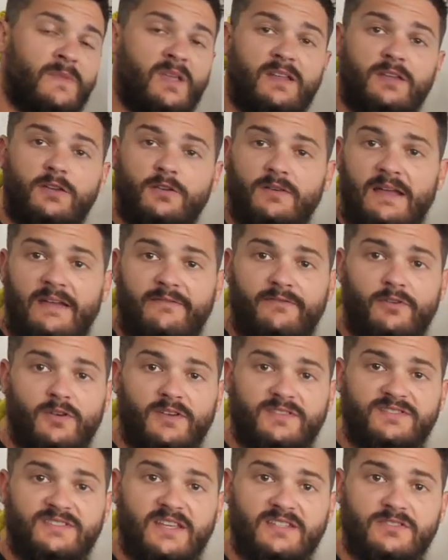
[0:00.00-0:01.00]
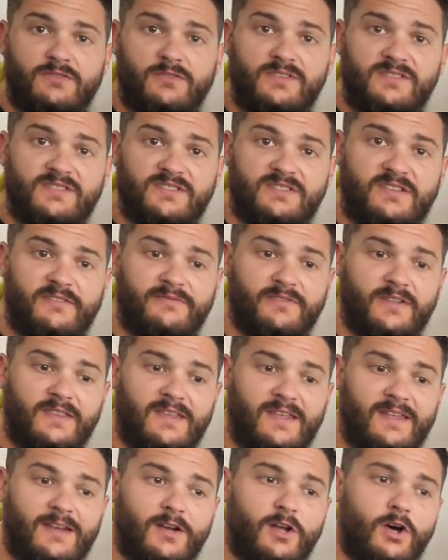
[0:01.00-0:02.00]
And you have your accessories and stuff like
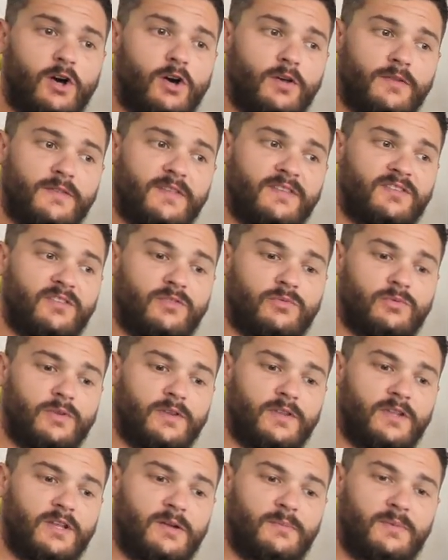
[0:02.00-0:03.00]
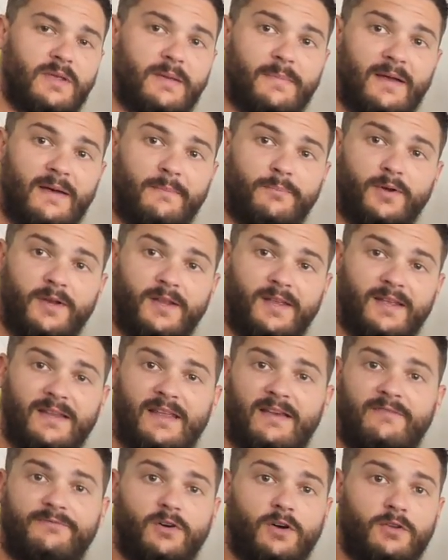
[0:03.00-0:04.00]
that, and all this is really gonna be about putting in
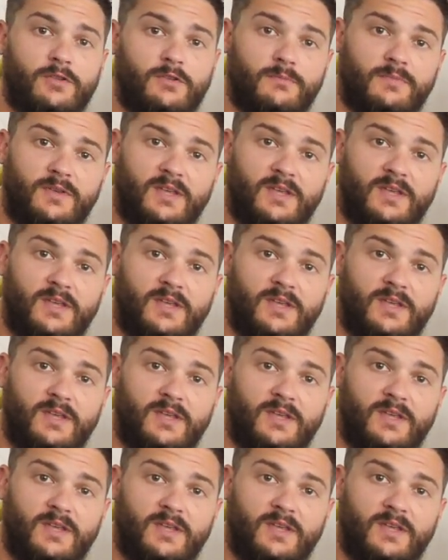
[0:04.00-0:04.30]
that volume,